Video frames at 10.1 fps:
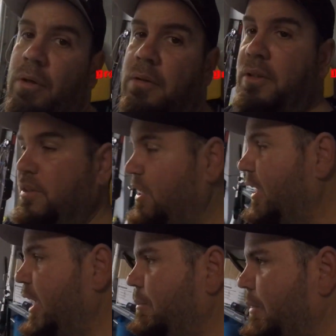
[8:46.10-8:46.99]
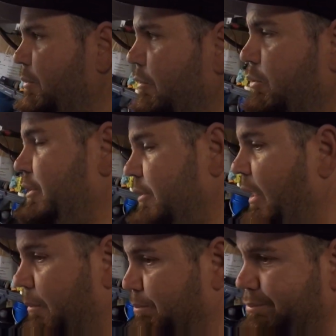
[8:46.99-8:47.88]
to the stock K-member, which
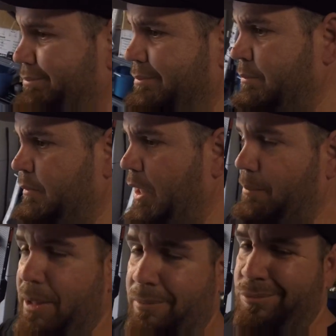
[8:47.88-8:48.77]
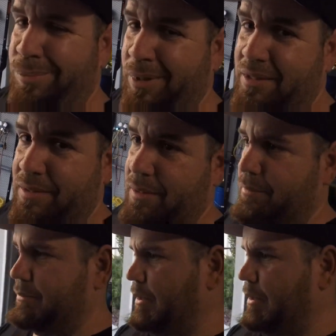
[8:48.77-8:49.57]
I'm not replacing.